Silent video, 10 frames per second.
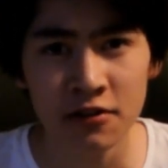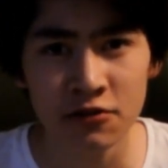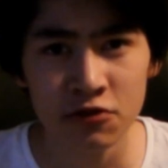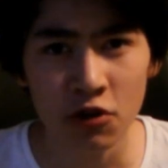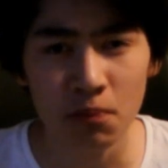
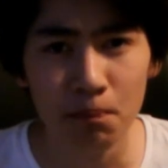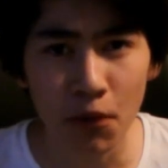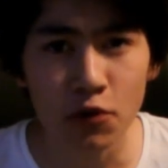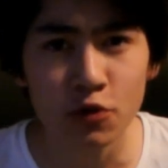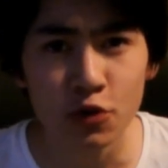not
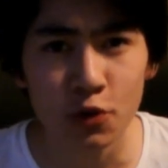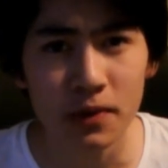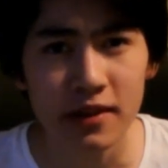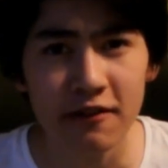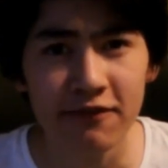bond
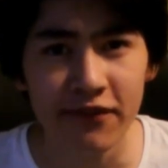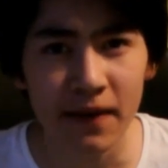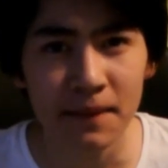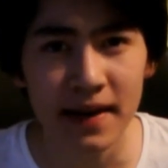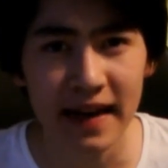with your
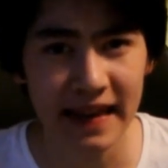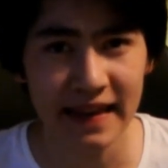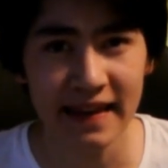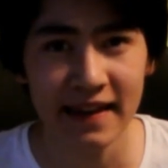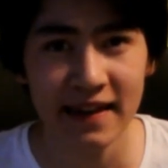family.